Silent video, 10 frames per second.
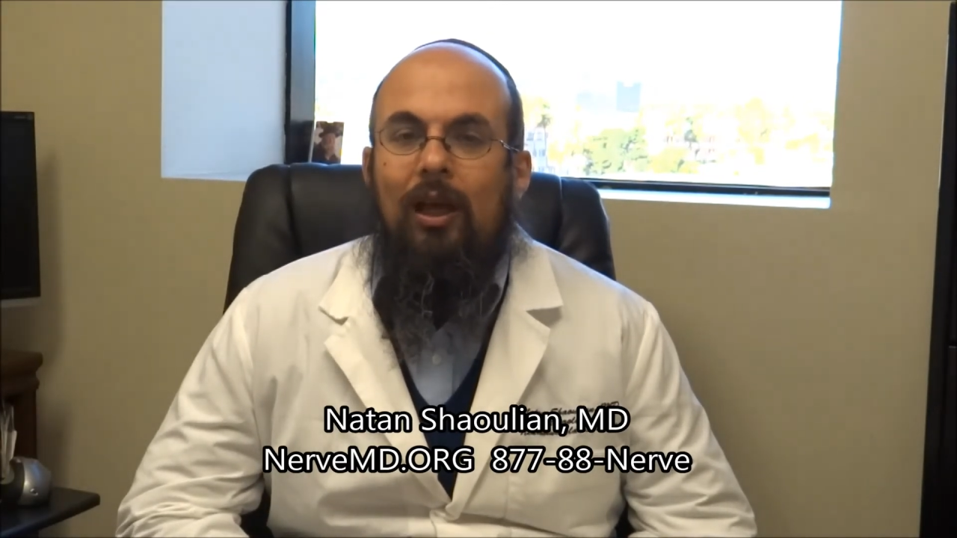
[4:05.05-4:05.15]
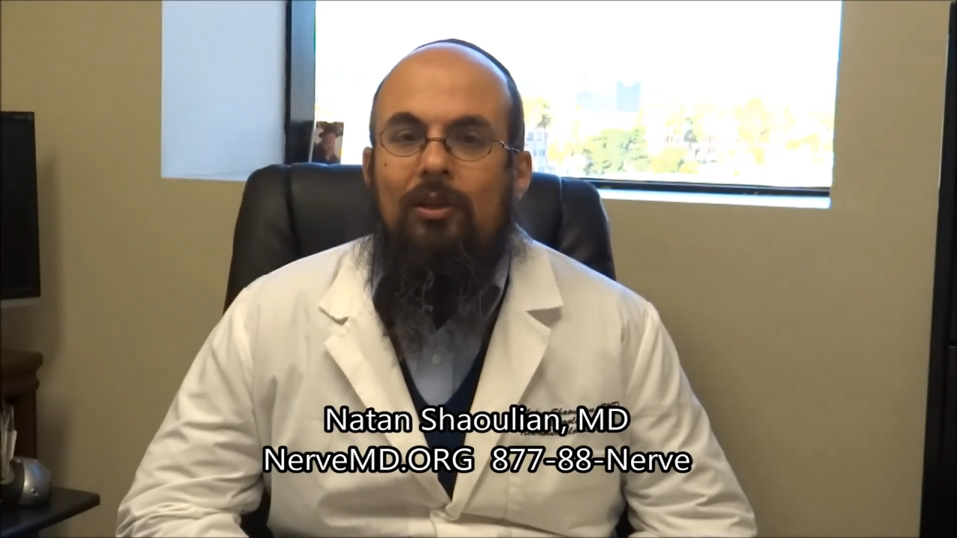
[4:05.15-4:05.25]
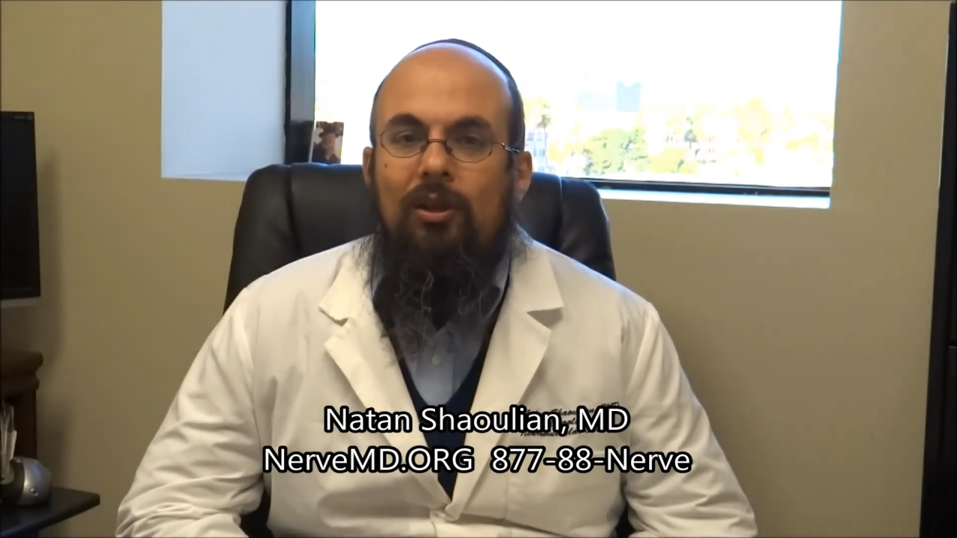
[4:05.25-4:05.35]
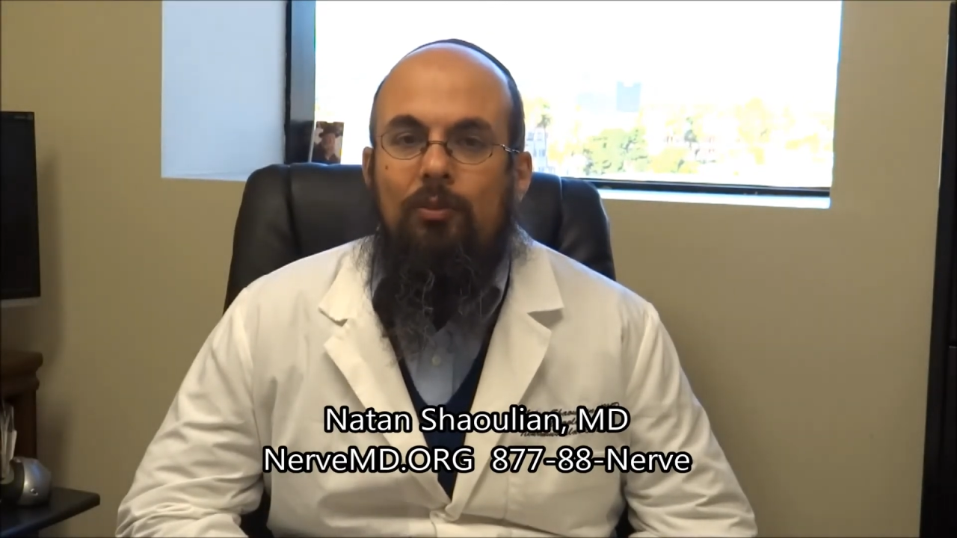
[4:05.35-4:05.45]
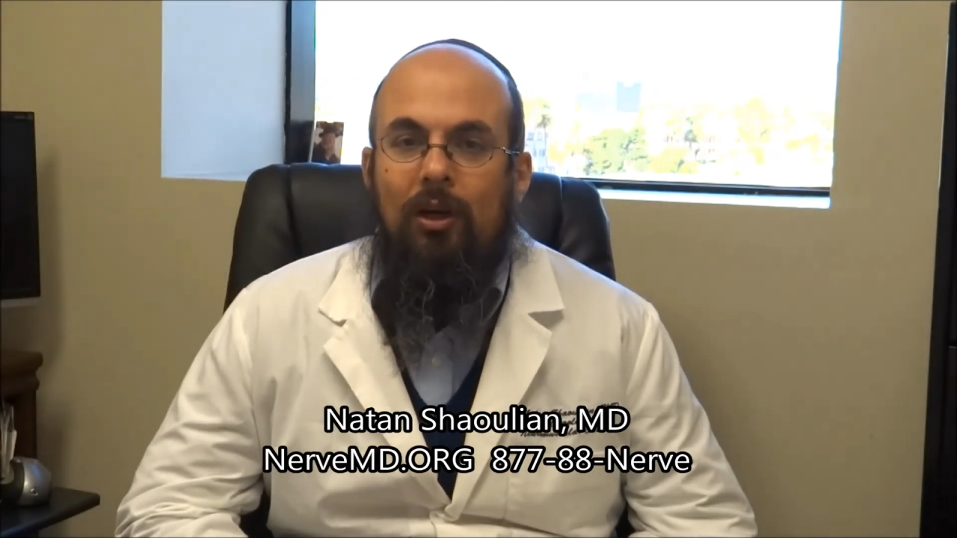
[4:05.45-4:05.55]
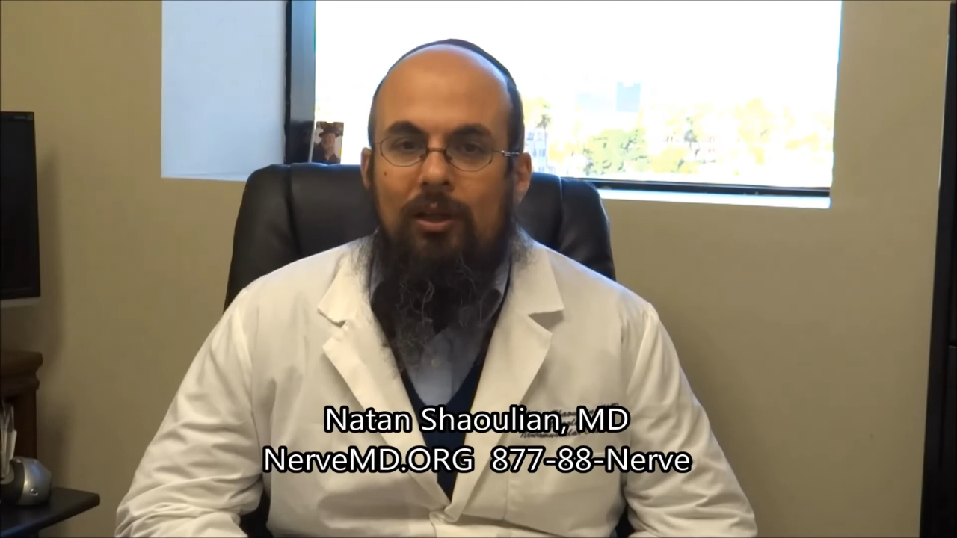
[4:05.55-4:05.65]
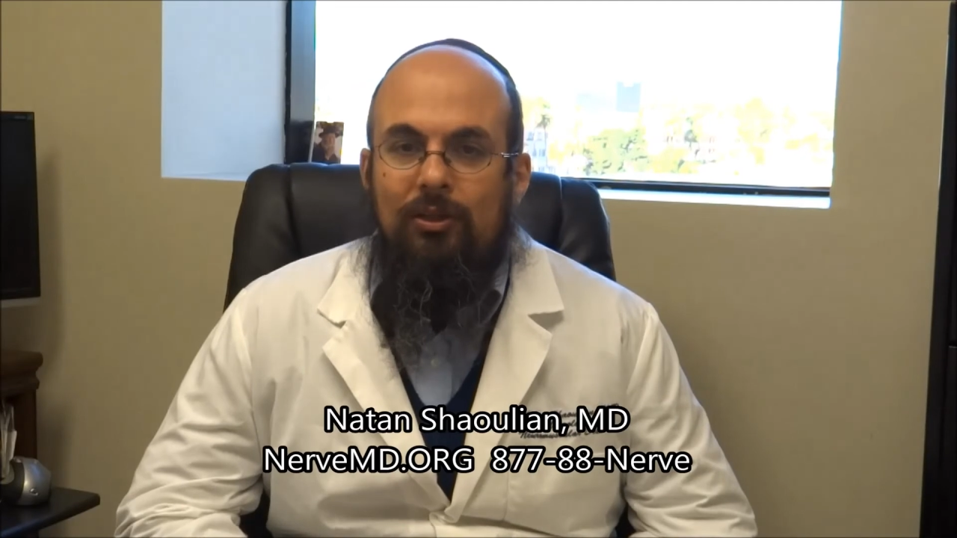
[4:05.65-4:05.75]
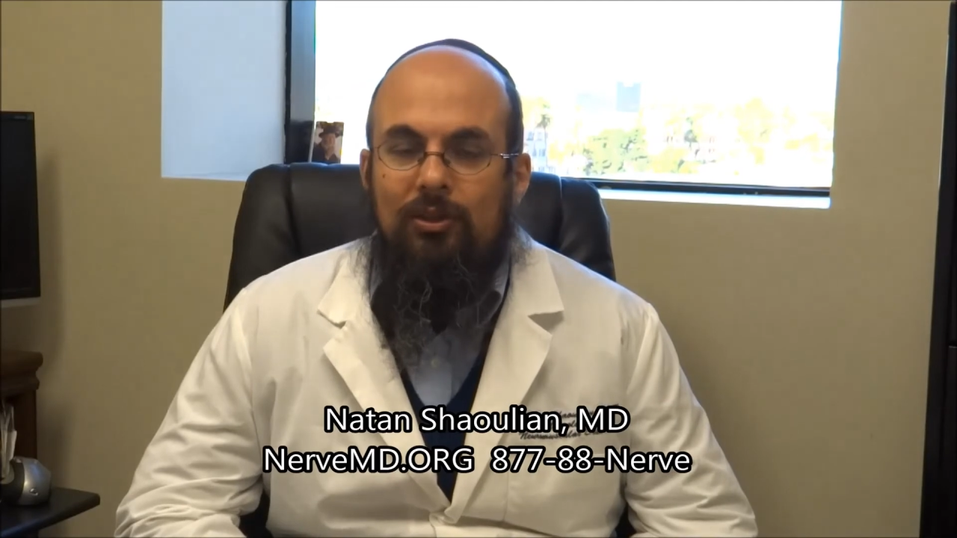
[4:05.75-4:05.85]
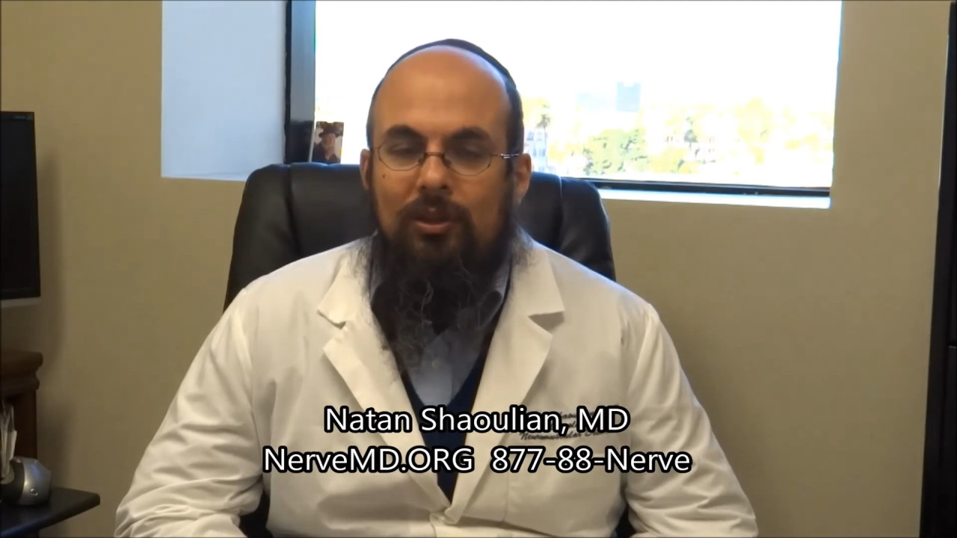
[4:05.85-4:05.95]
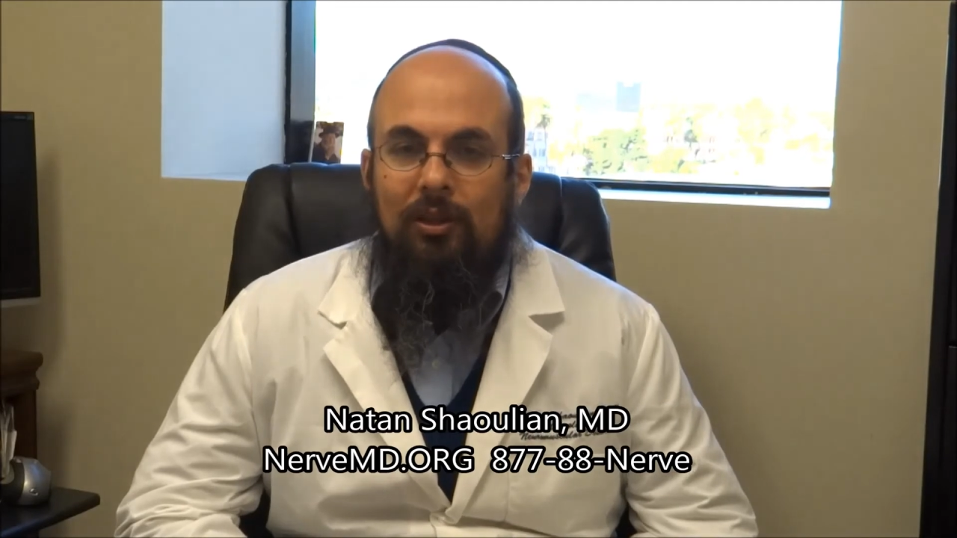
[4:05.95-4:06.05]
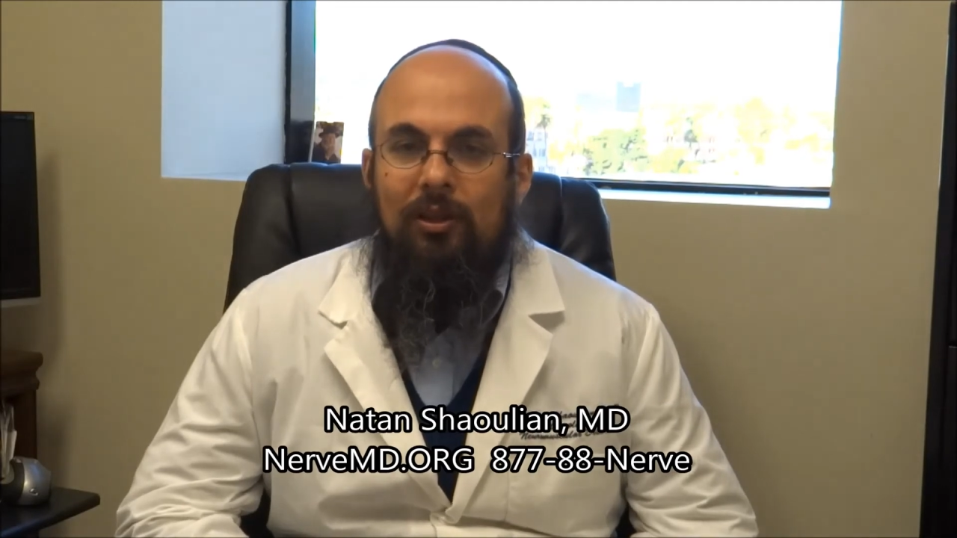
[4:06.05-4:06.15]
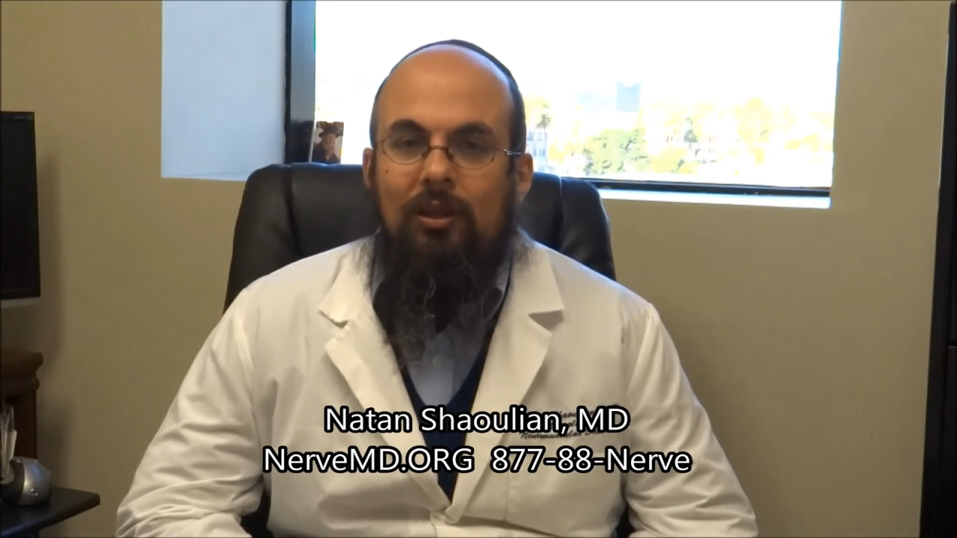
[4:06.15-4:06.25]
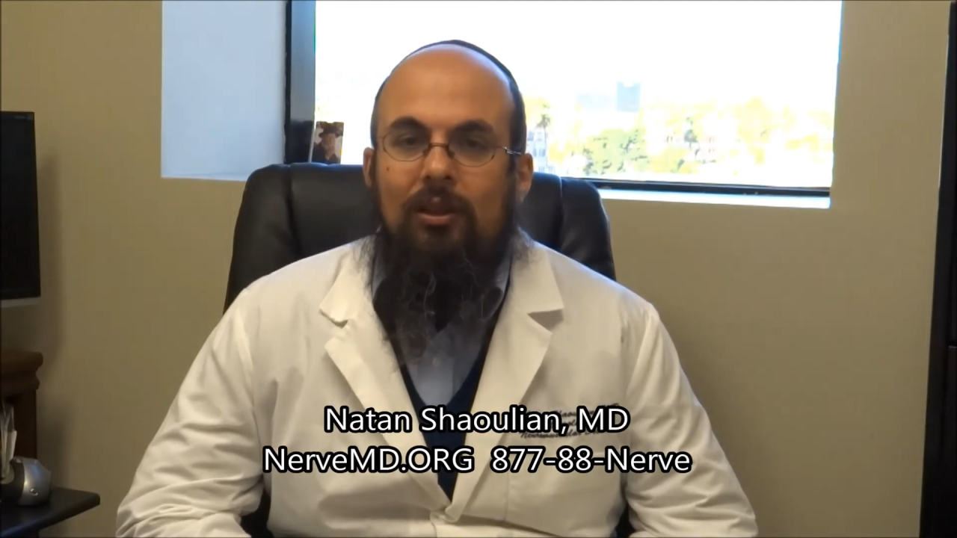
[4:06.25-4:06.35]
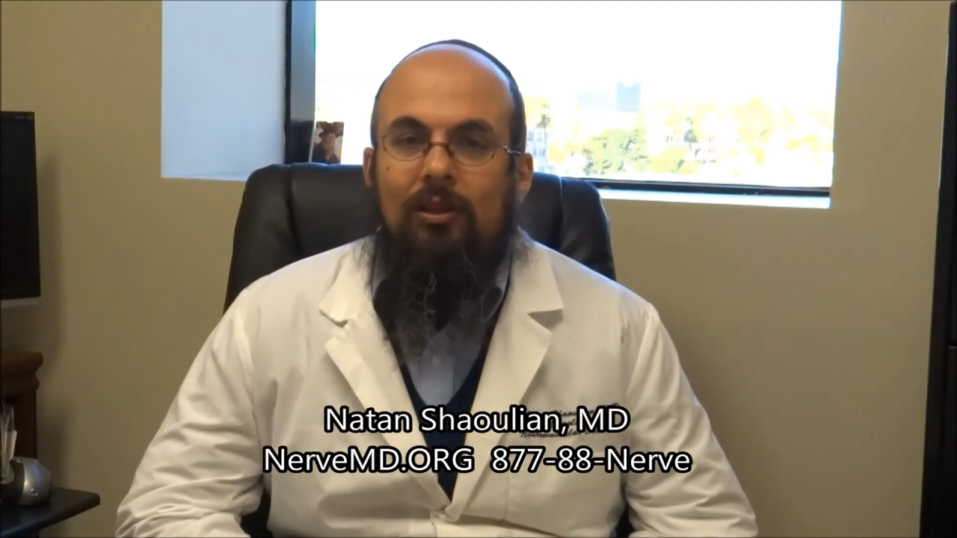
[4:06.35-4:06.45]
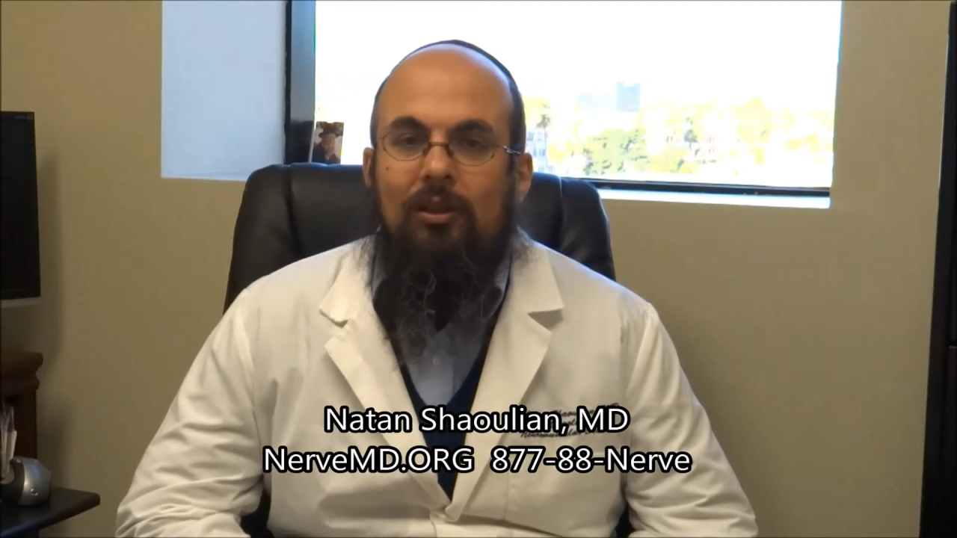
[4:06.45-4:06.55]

antibodies in